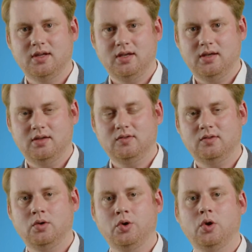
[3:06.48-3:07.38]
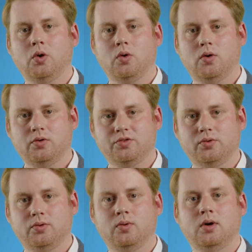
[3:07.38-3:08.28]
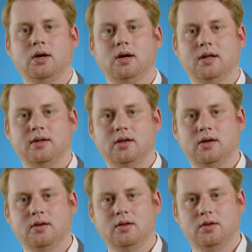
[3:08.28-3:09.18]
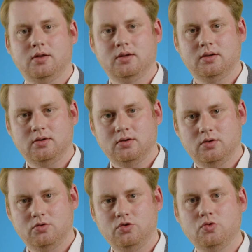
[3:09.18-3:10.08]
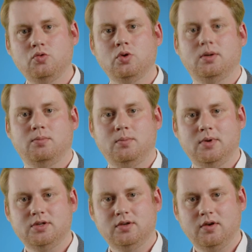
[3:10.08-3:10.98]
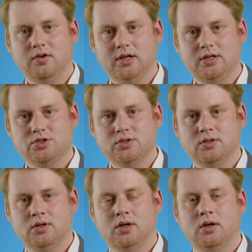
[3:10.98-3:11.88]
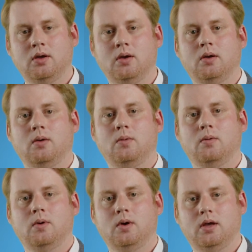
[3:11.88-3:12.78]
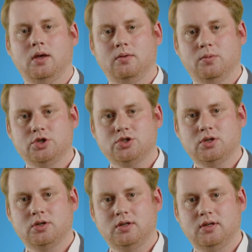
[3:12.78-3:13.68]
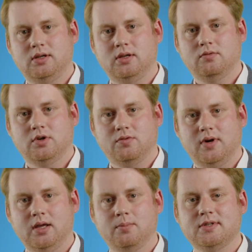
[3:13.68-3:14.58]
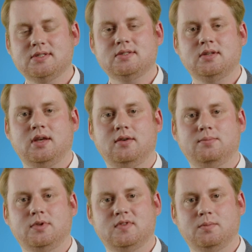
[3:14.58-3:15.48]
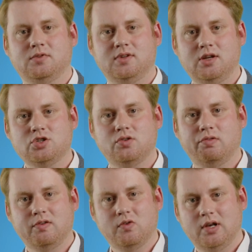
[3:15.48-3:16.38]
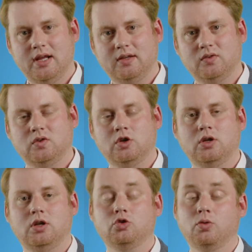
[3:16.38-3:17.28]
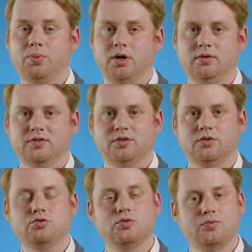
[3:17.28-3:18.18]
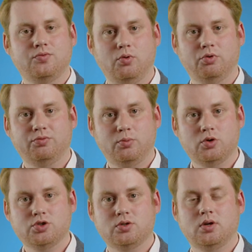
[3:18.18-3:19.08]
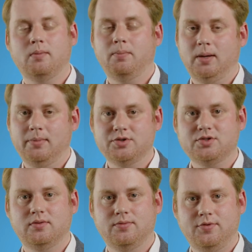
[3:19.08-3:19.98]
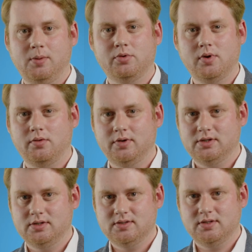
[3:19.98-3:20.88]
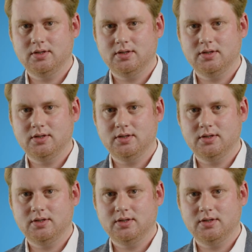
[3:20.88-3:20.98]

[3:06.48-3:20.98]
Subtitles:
the case also under the new implementing regulation, in which the requirements have been substantially relaxed in comparison to the first version published in February this